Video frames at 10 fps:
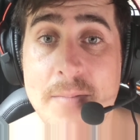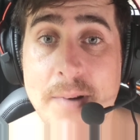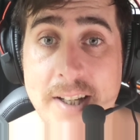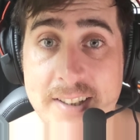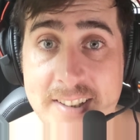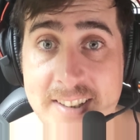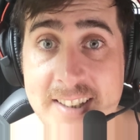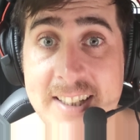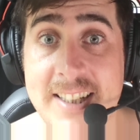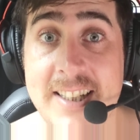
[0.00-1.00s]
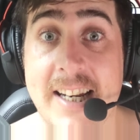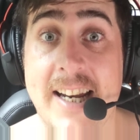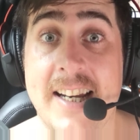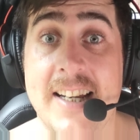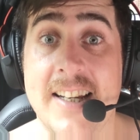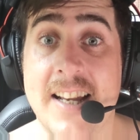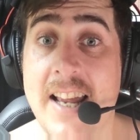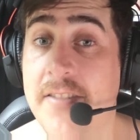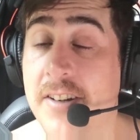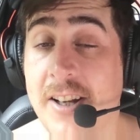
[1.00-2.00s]
But
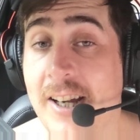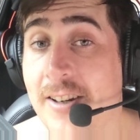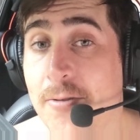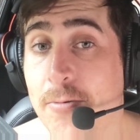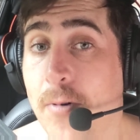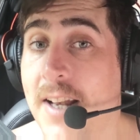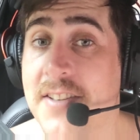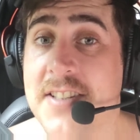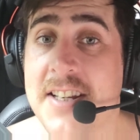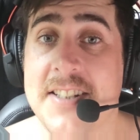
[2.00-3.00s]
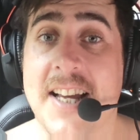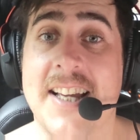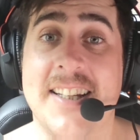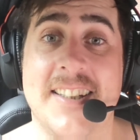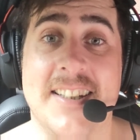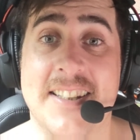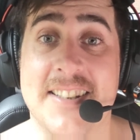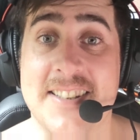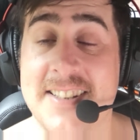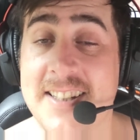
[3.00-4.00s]
even like once a day
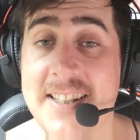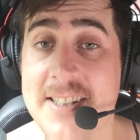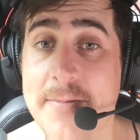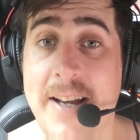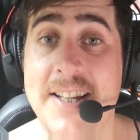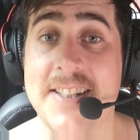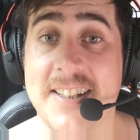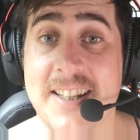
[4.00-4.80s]
is amazing.